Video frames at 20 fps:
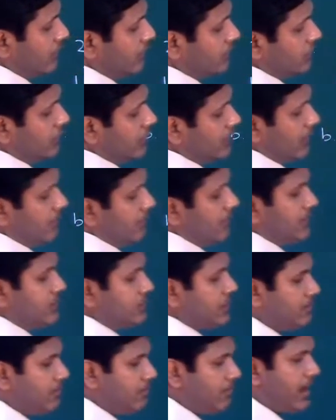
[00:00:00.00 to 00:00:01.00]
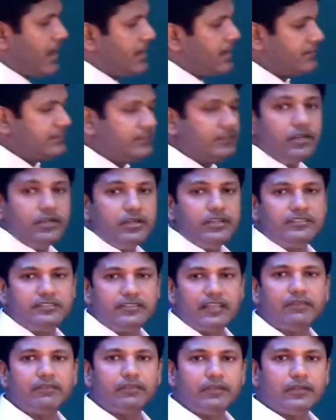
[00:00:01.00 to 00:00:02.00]
So you got to mention minus
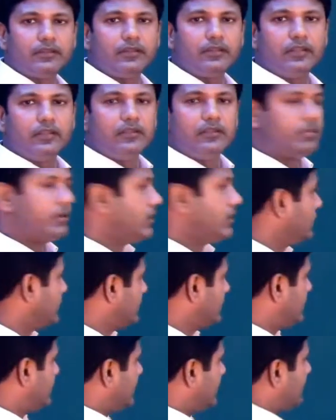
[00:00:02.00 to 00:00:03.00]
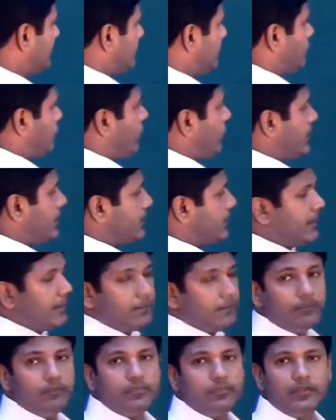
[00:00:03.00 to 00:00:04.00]
37 because this is a subtracting.